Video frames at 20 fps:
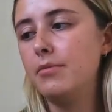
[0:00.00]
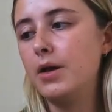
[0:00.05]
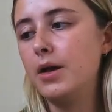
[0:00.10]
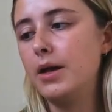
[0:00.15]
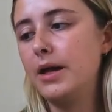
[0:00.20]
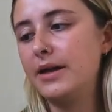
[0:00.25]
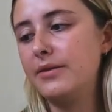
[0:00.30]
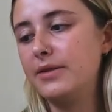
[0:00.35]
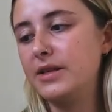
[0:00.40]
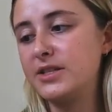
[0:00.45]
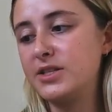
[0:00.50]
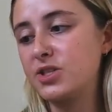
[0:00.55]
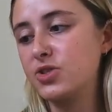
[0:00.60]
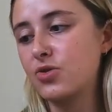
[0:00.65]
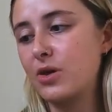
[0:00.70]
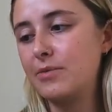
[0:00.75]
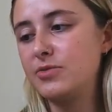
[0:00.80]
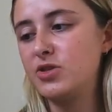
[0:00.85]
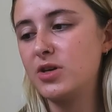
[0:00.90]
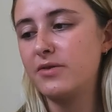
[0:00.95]
in the
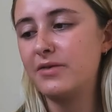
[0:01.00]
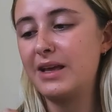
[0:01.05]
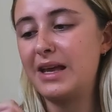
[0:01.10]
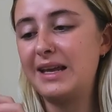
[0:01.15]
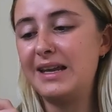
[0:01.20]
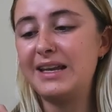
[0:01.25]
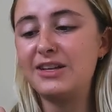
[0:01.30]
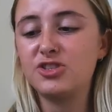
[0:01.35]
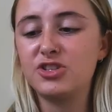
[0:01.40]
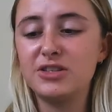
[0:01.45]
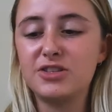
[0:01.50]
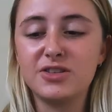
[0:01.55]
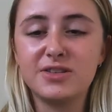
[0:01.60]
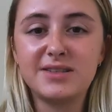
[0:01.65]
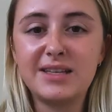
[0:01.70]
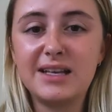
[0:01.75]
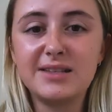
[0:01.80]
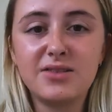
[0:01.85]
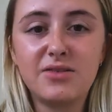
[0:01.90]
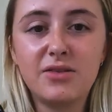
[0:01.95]
description. It literally
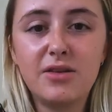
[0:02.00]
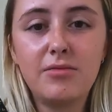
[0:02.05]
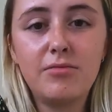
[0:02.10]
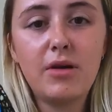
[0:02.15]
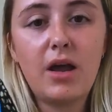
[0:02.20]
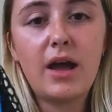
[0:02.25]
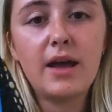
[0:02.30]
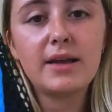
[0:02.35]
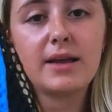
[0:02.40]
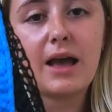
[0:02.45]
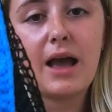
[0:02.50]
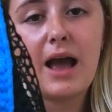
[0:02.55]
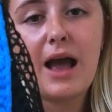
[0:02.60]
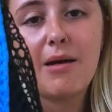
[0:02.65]
just says on them like